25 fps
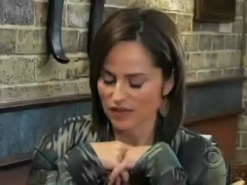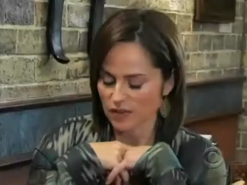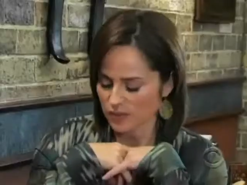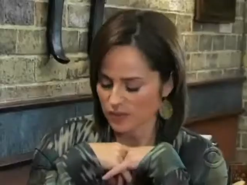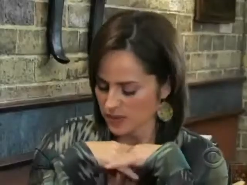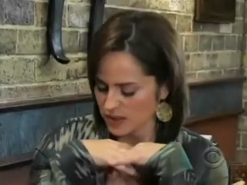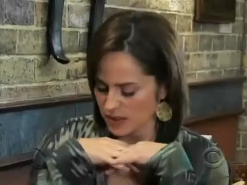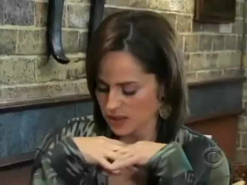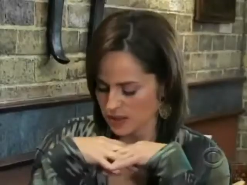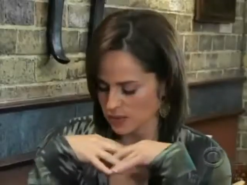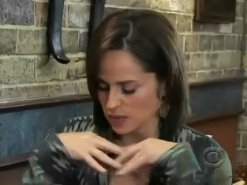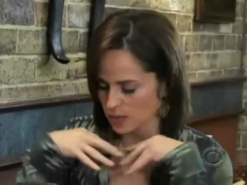have a
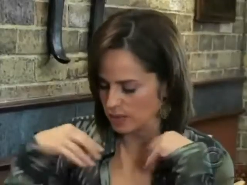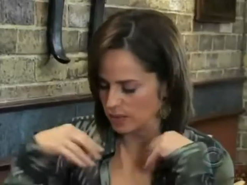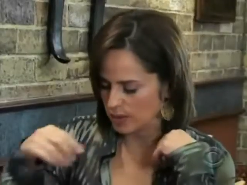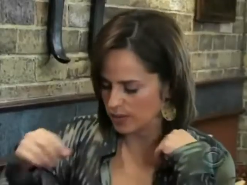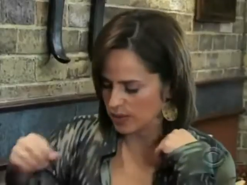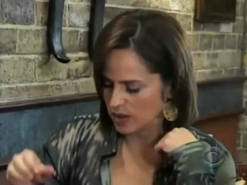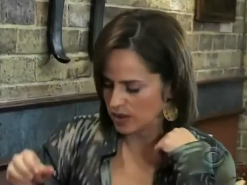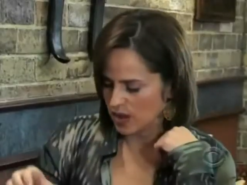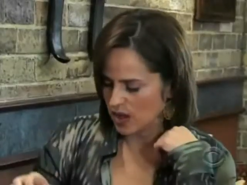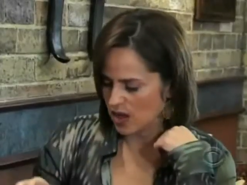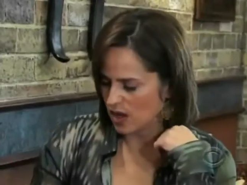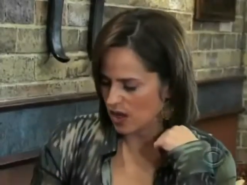place where we
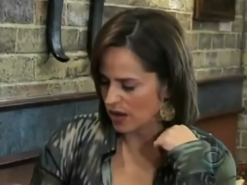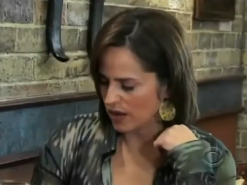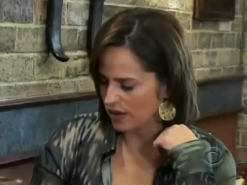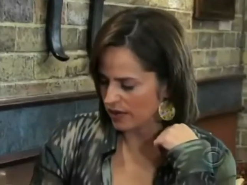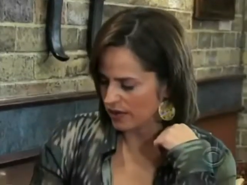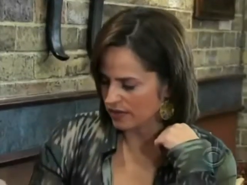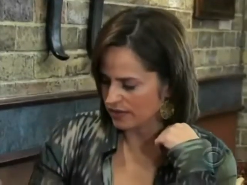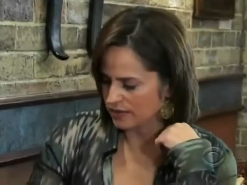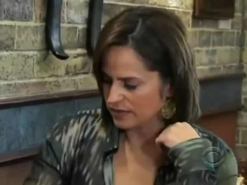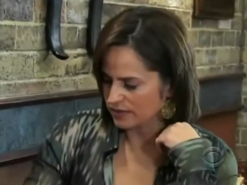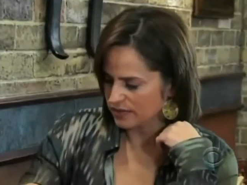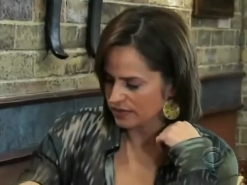
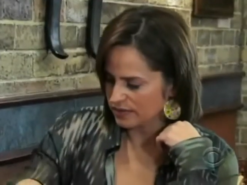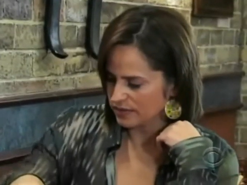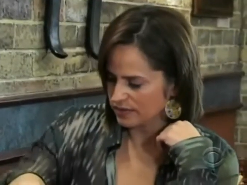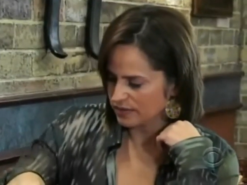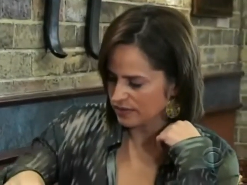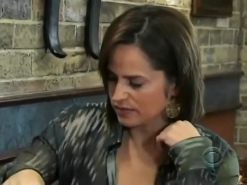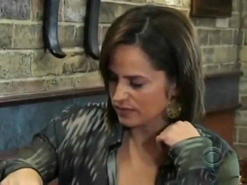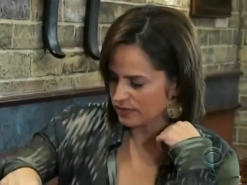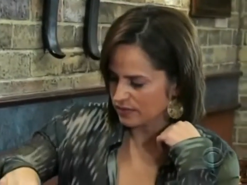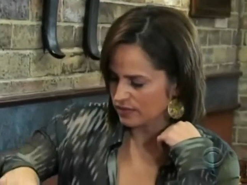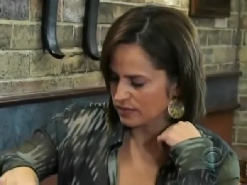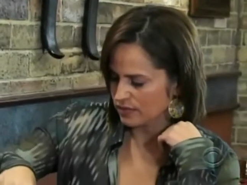belong.
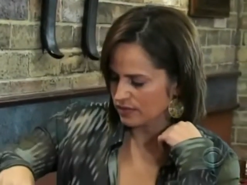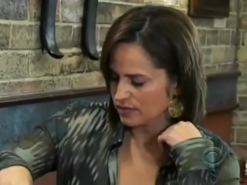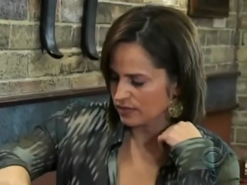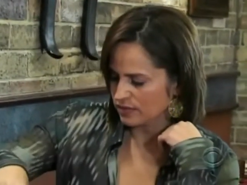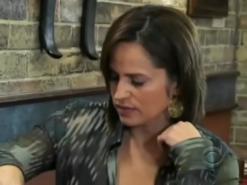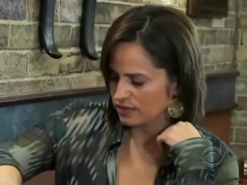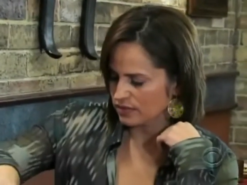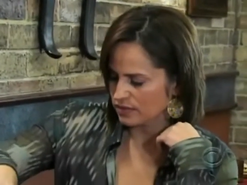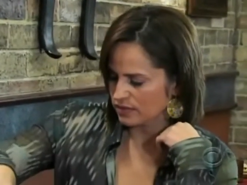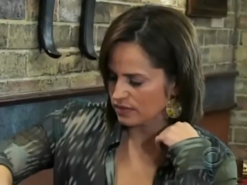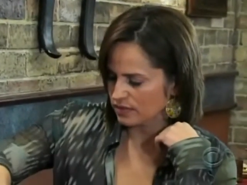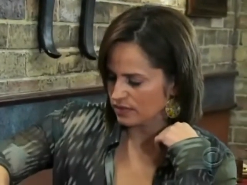
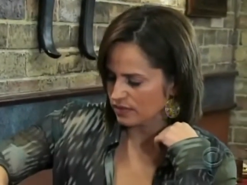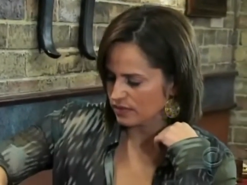Well,